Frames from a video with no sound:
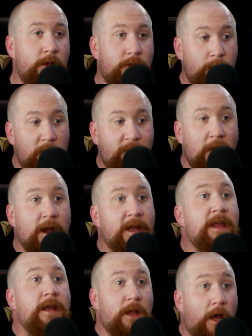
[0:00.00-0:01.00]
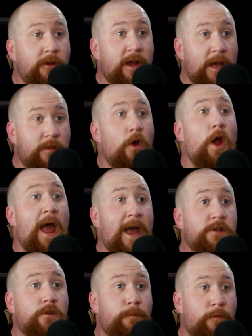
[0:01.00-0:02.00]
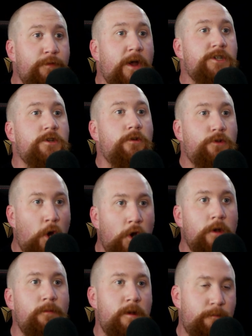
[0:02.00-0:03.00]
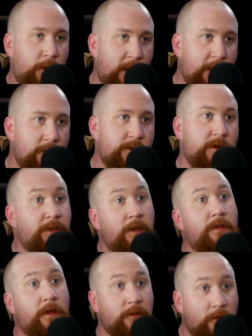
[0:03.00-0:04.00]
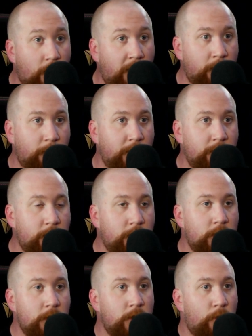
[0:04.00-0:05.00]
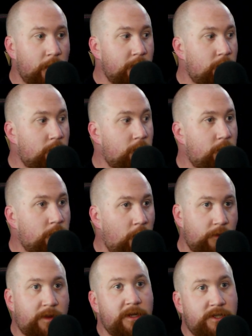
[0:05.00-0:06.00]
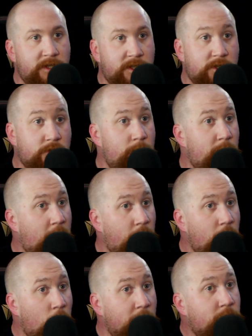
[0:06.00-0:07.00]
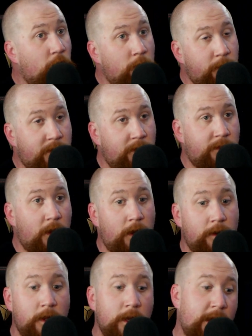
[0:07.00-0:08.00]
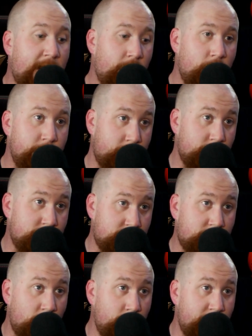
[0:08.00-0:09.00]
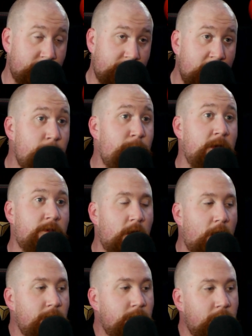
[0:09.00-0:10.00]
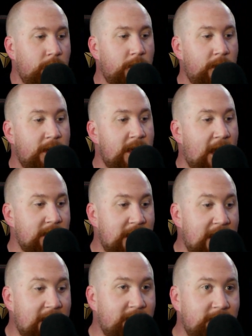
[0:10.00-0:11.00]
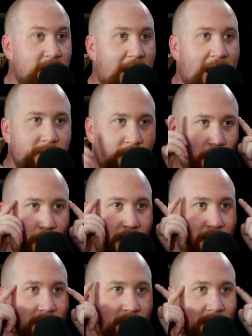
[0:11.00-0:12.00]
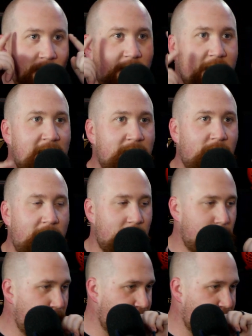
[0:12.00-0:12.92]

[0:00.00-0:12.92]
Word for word: to be fair, I think the other guys are actual professional tournament players because this is a tournament where Cloakzy is just a streamer. I don't know what tournaments he's done. I don't know what tournaments TP has done. And then I knew it. He's like,